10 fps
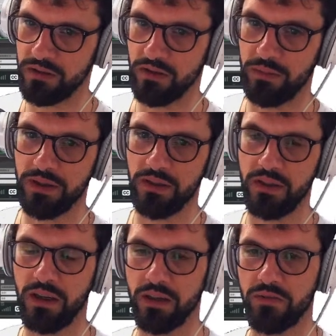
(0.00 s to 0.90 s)
So basically,
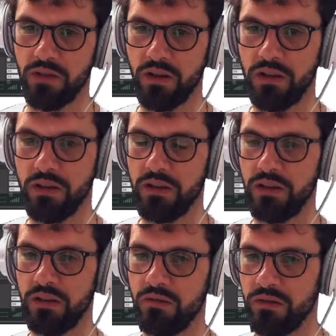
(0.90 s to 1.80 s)
like if you're
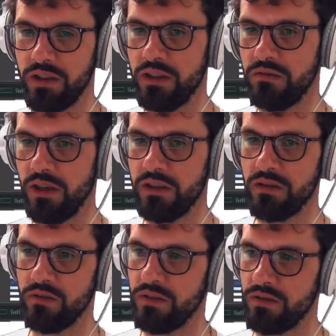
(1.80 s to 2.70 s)
in Houdini, right, and
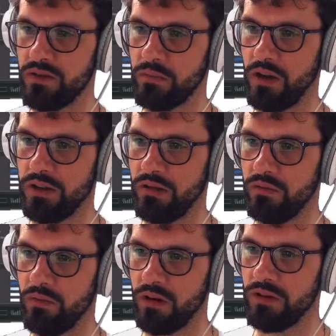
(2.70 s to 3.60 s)
you simulate a
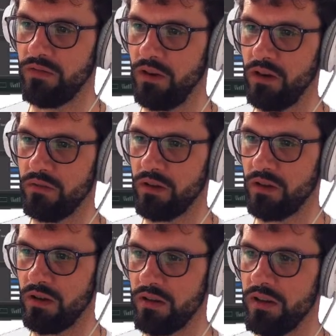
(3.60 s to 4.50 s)
waterfall or whatnot,